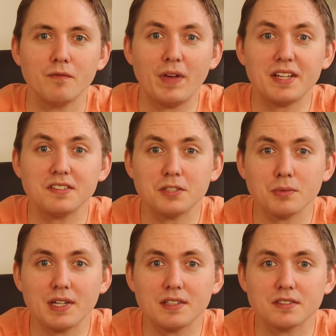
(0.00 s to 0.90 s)
Vacancy
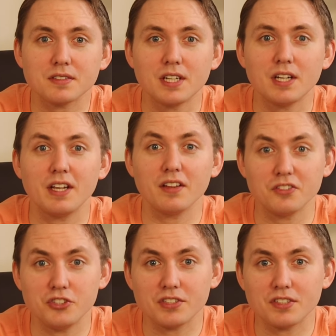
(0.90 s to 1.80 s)
rates in
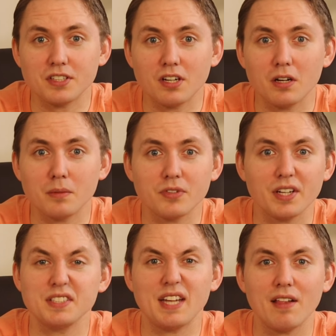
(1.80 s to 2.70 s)
logistics hubs
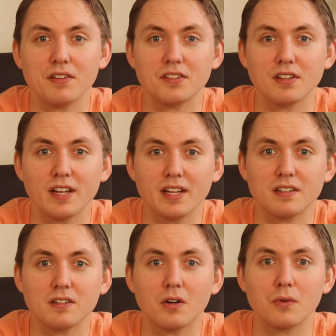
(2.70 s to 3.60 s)
like Dallas and
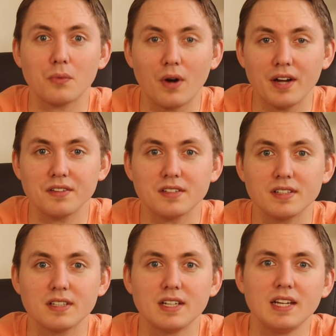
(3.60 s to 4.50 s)
Atlanta are
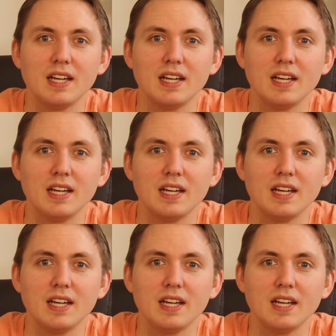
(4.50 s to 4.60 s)
rising.